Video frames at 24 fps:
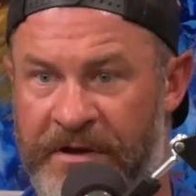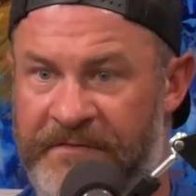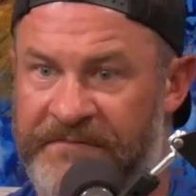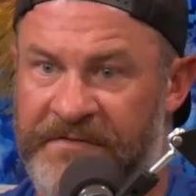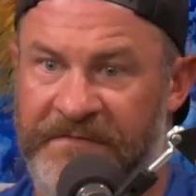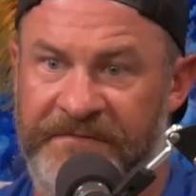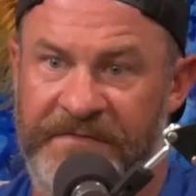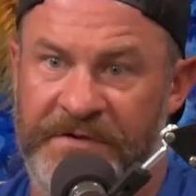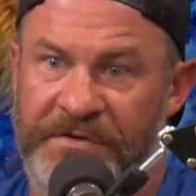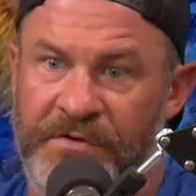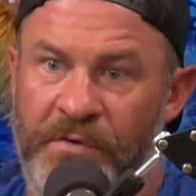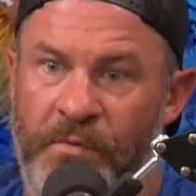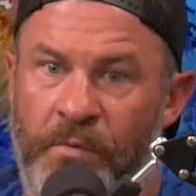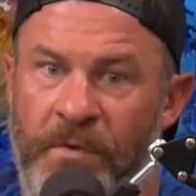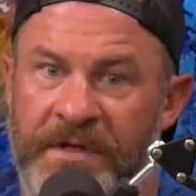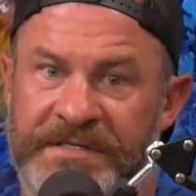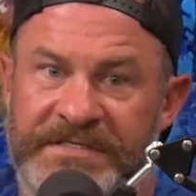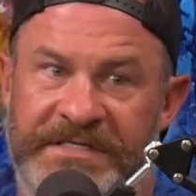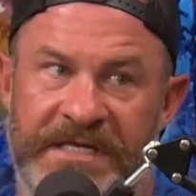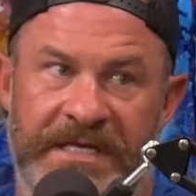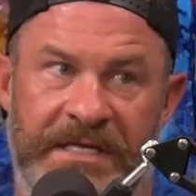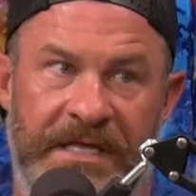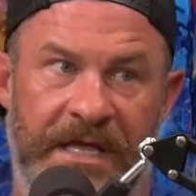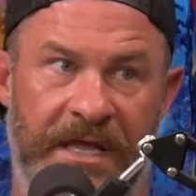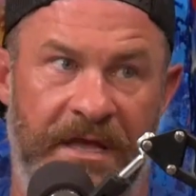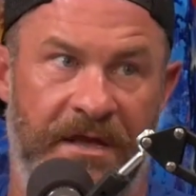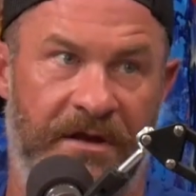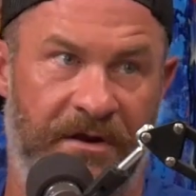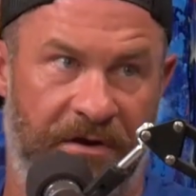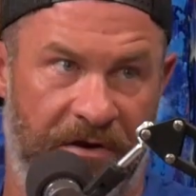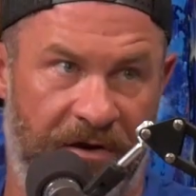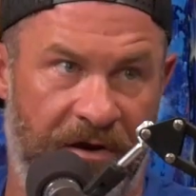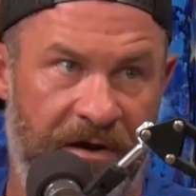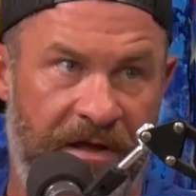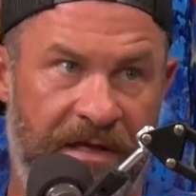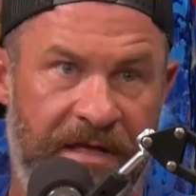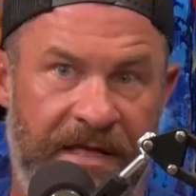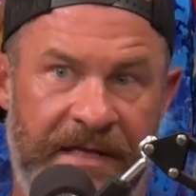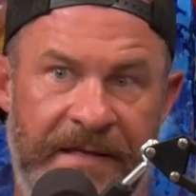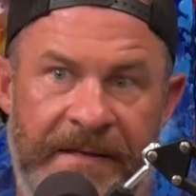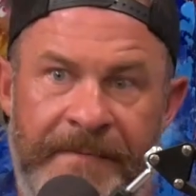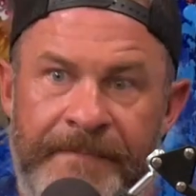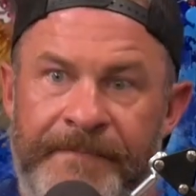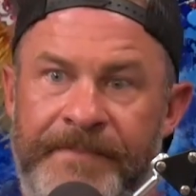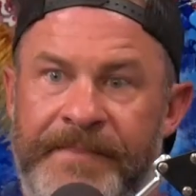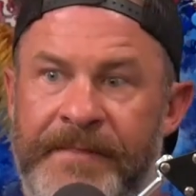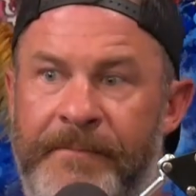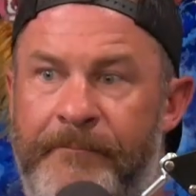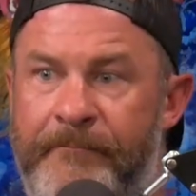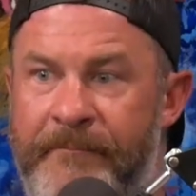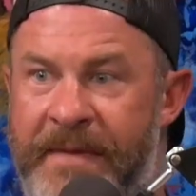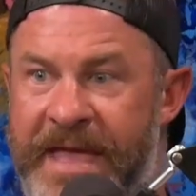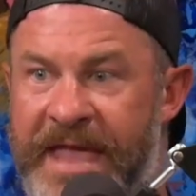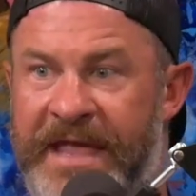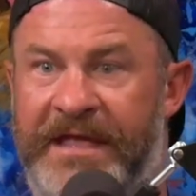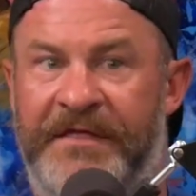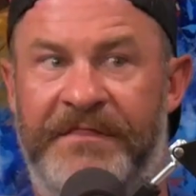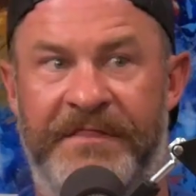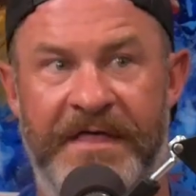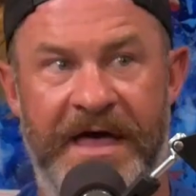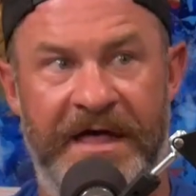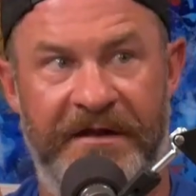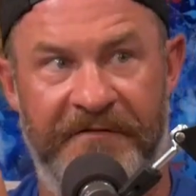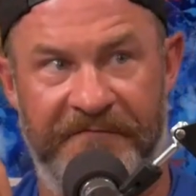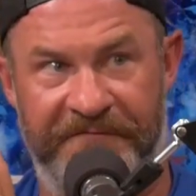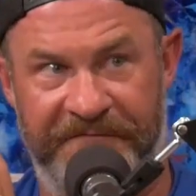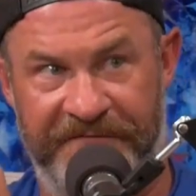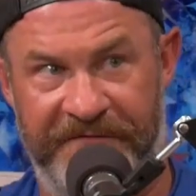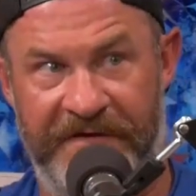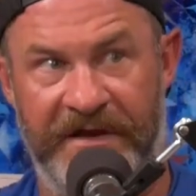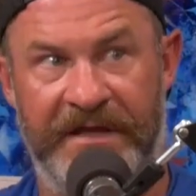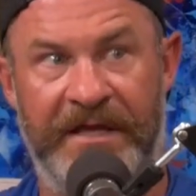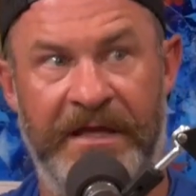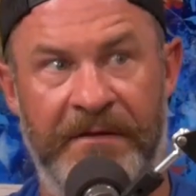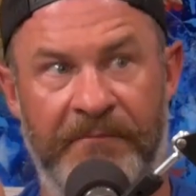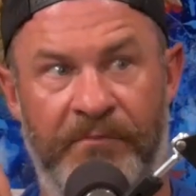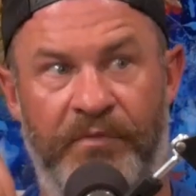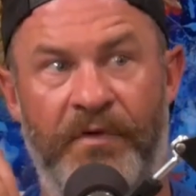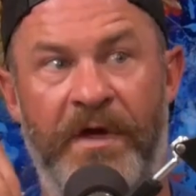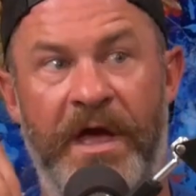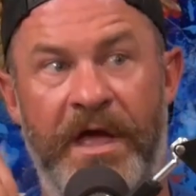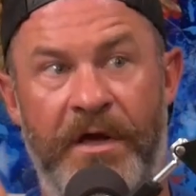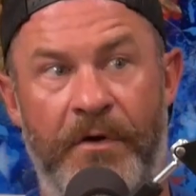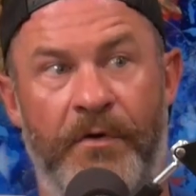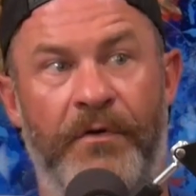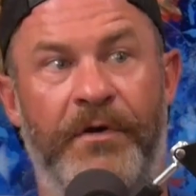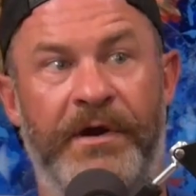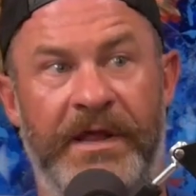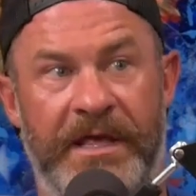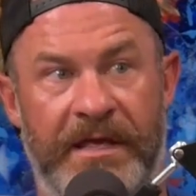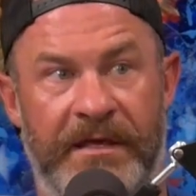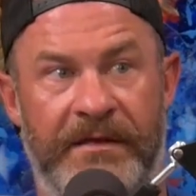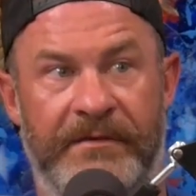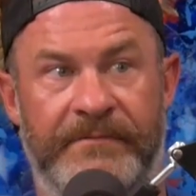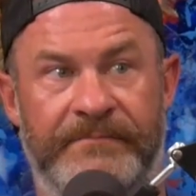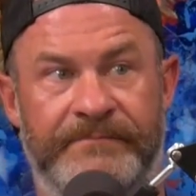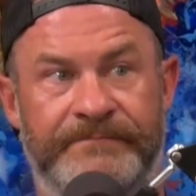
Even if you do it once a year, make that a fucking priority.